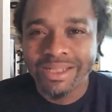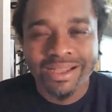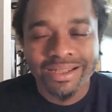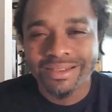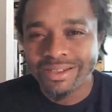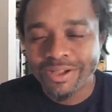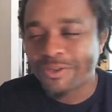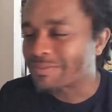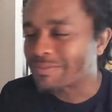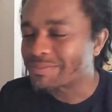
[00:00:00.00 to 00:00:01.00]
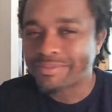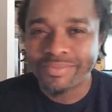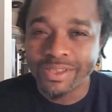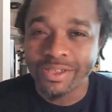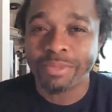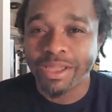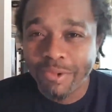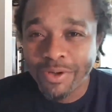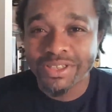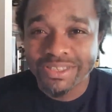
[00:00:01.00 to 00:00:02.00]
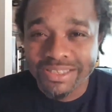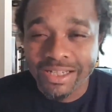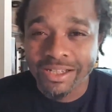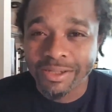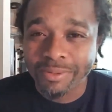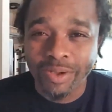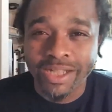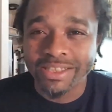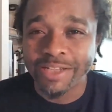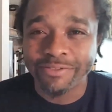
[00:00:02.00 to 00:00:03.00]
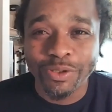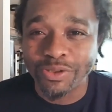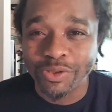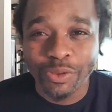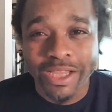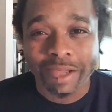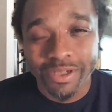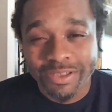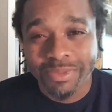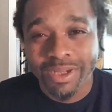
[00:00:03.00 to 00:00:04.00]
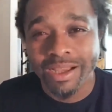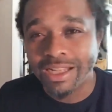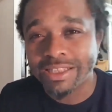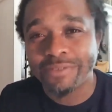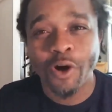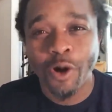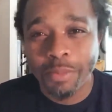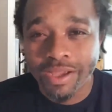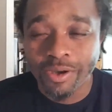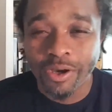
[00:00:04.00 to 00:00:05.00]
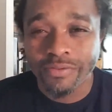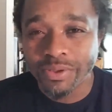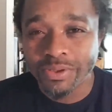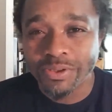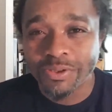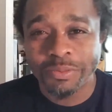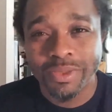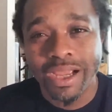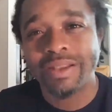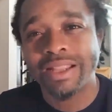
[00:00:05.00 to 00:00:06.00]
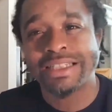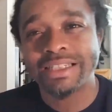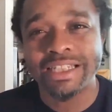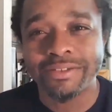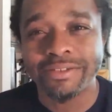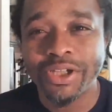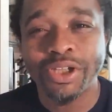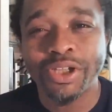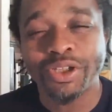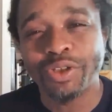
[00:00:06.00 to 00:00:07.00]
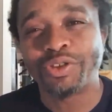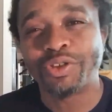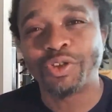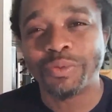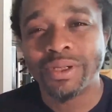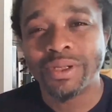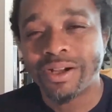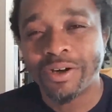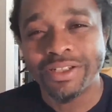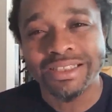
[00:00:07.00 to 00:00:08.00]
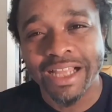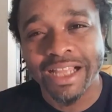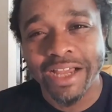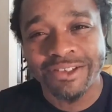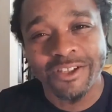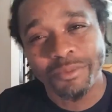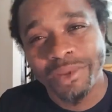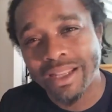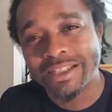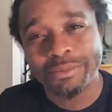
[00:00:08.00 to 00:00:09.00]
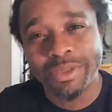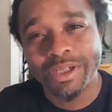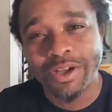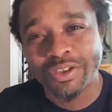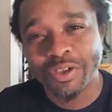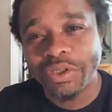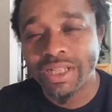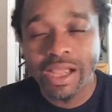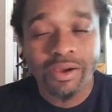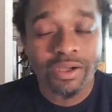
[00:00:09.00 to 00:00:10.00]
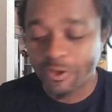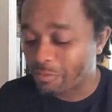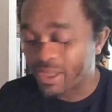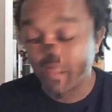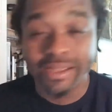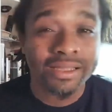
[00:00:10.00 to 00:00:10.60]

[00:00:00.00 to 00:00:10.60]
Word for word: you know, look, man, most of the time, I don't like to give YouTube that much, man. I like to fall back off YouTube, man. I don't like to give YouTube all this live stuff, man. I like to be in our secluded alcove, man.